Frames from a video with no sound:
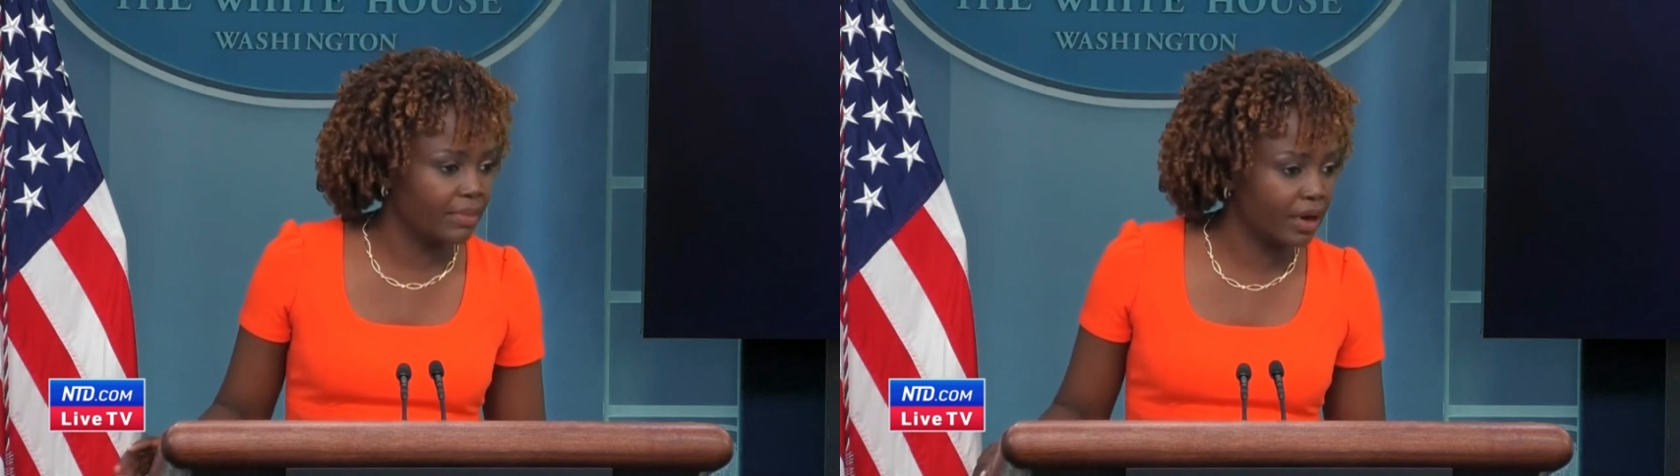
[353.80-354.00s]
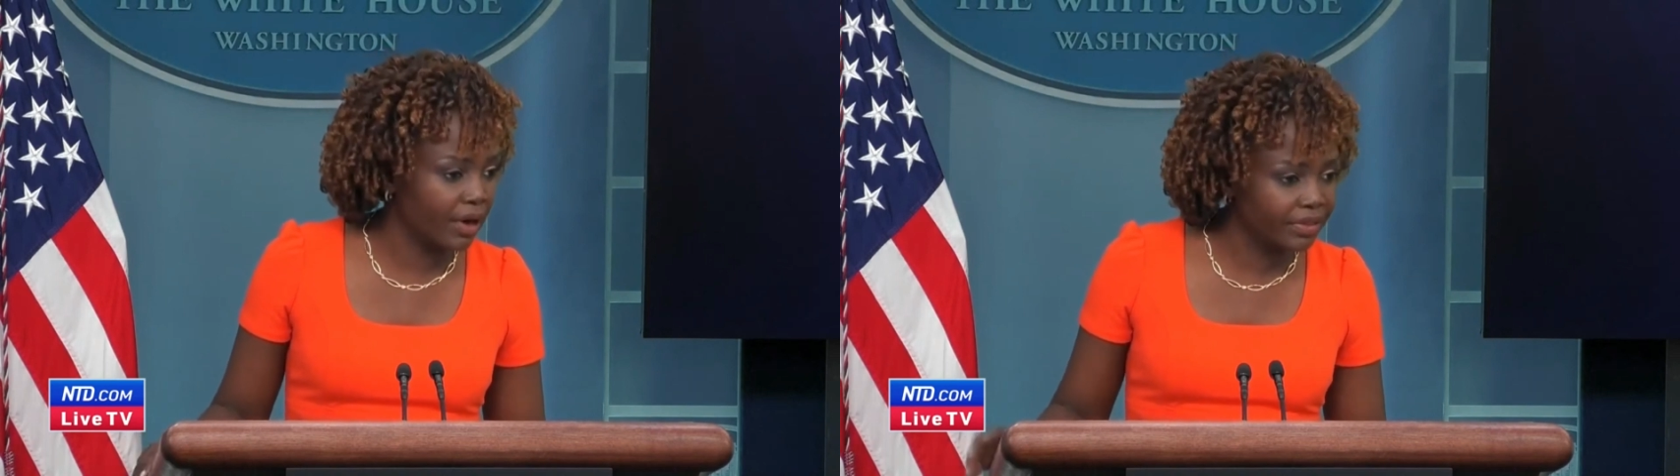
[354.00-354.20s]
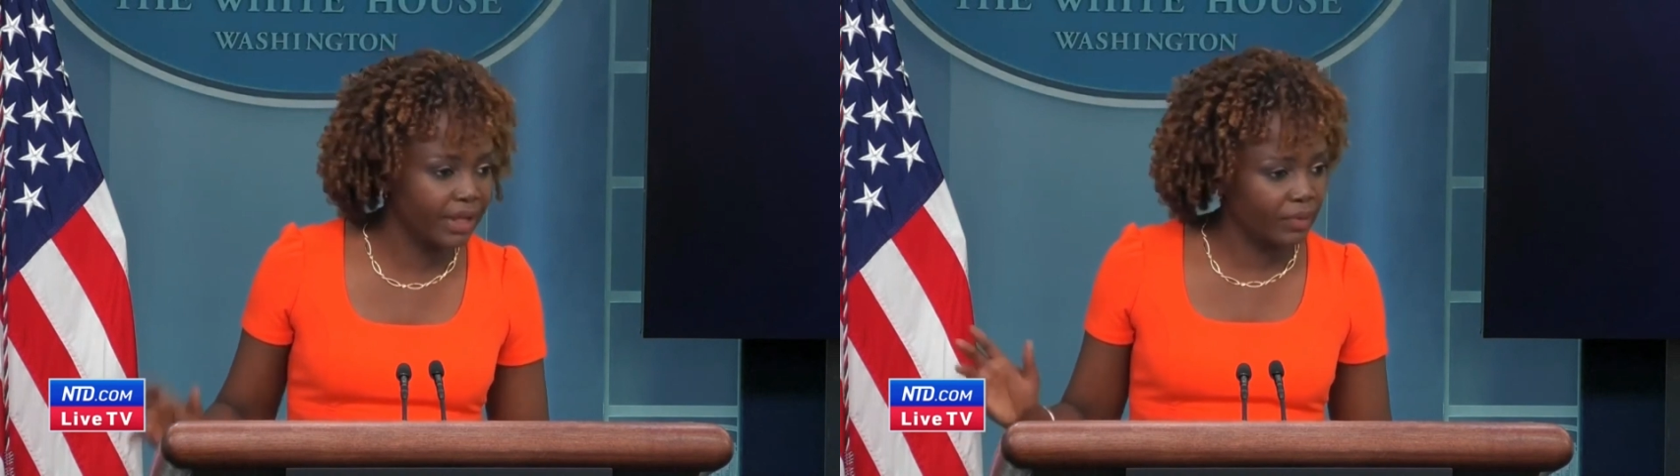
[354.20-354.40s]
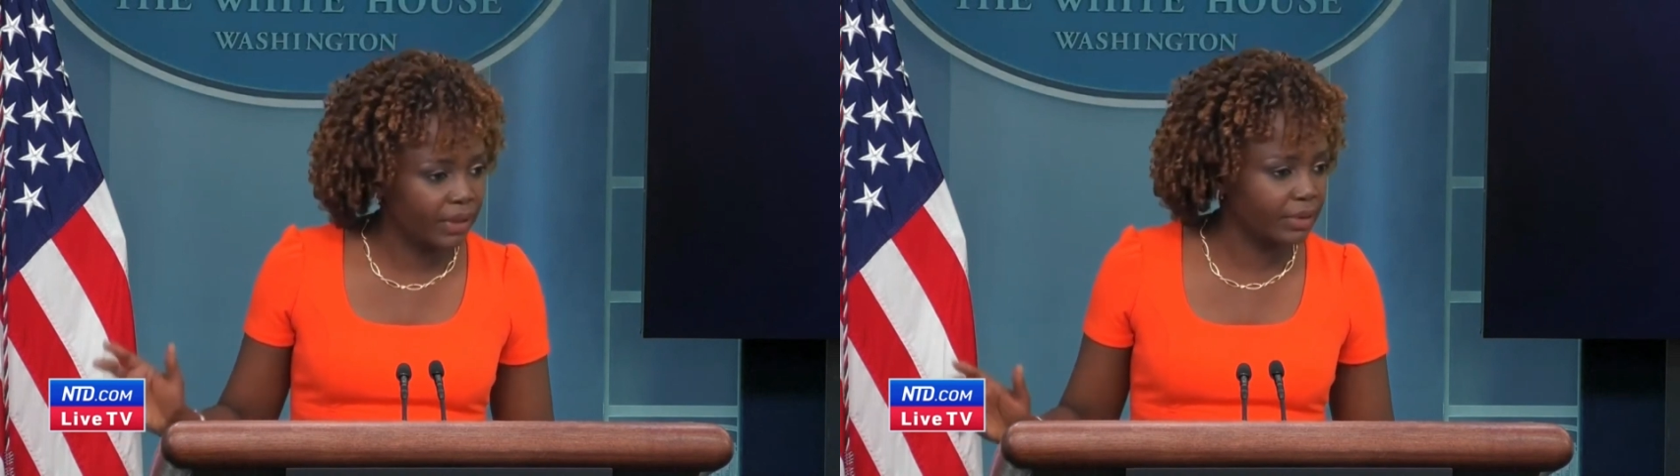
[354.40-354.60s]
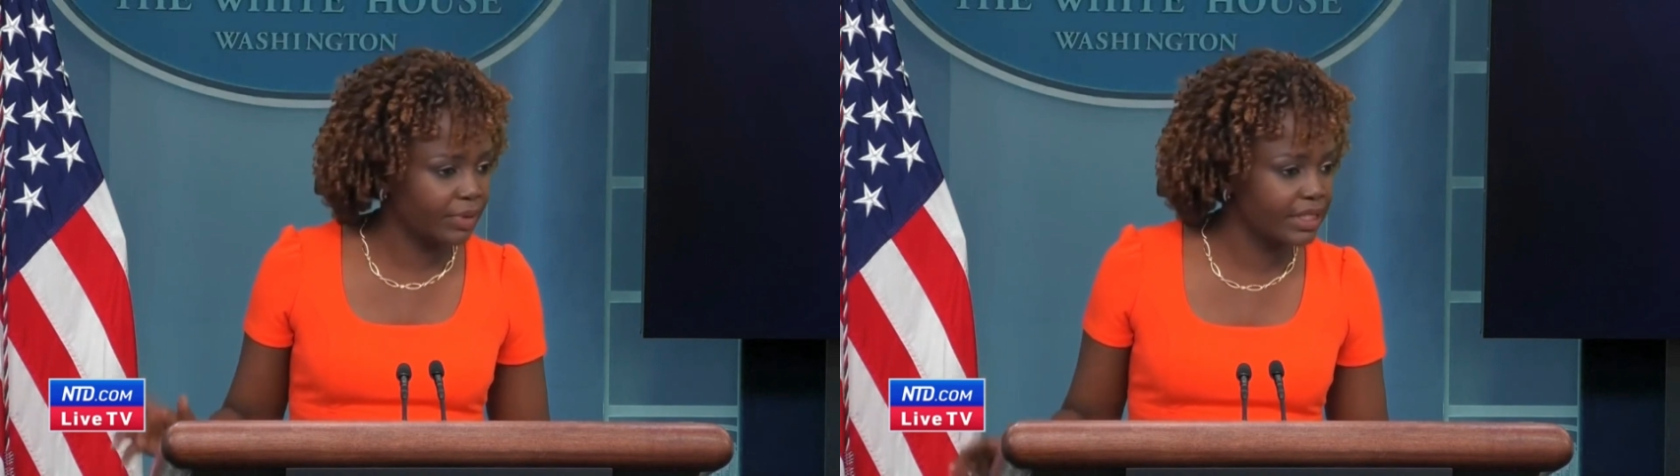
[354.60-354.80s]
McCarthy and
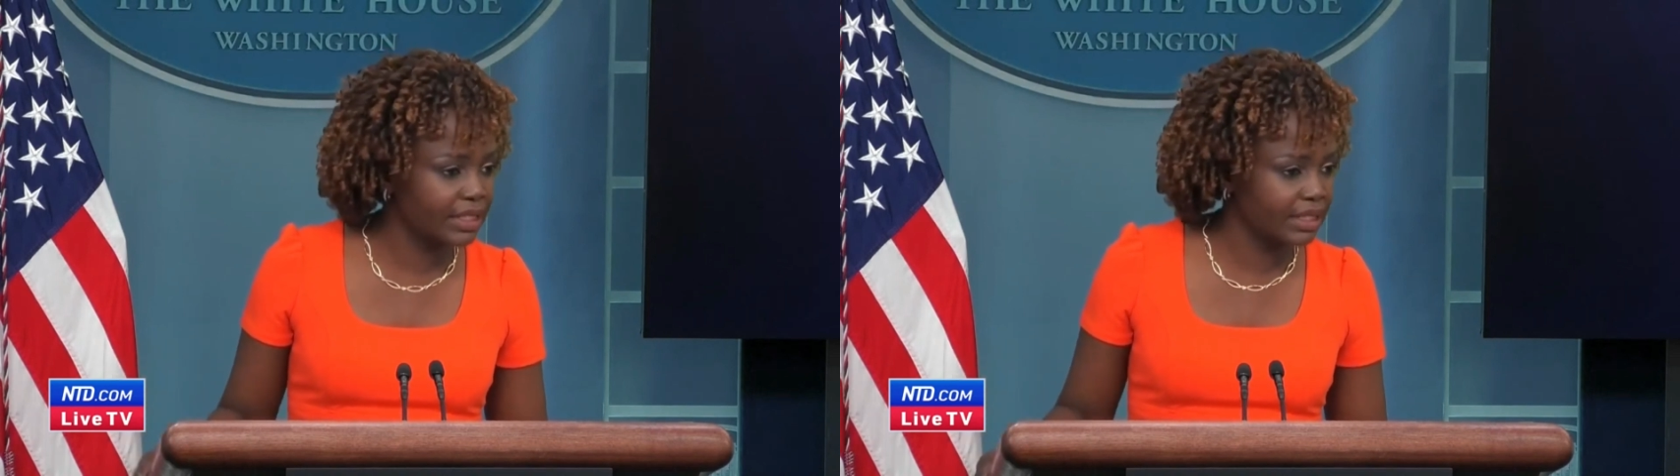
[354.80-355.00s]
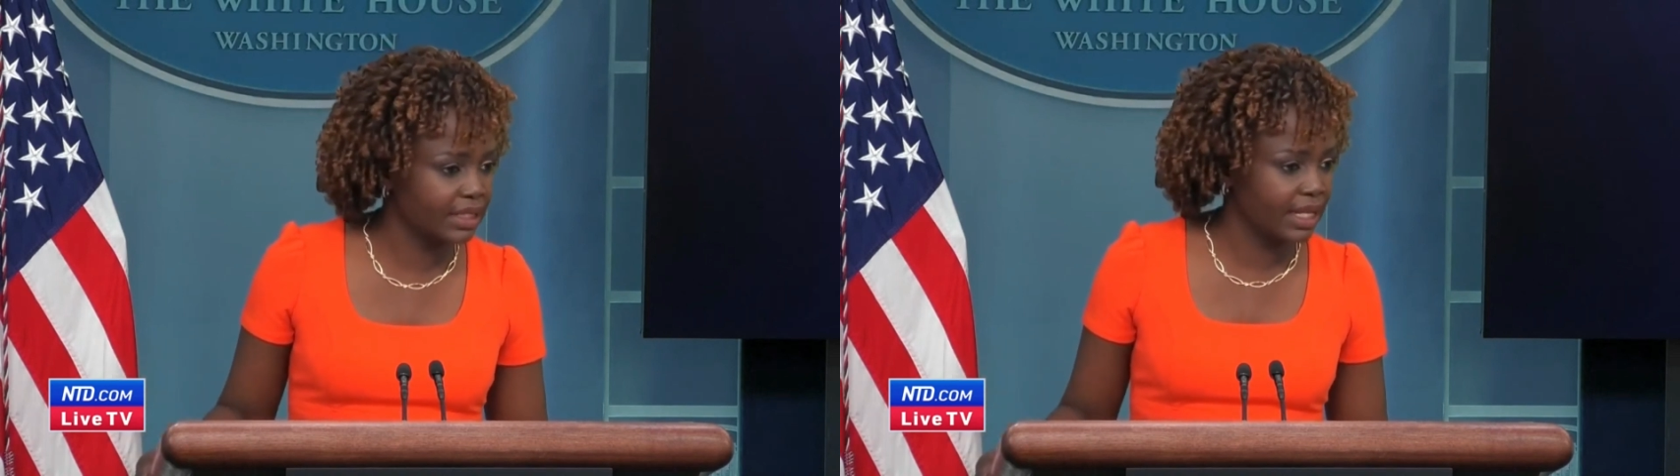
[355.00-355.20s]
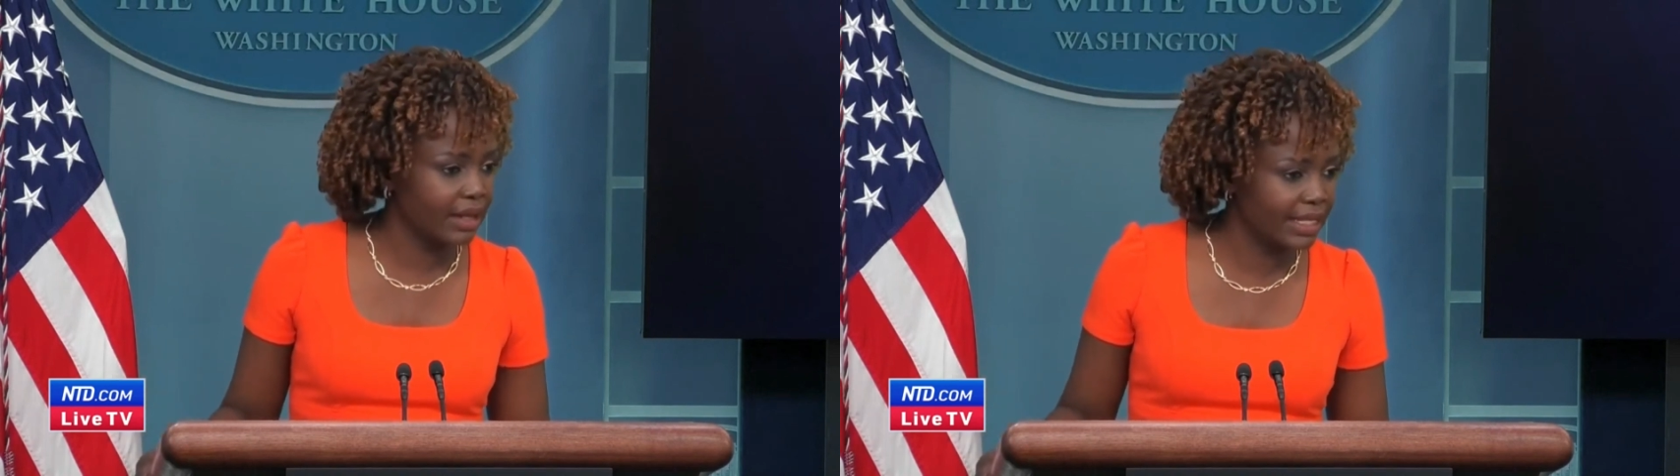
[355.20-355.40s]
what the President said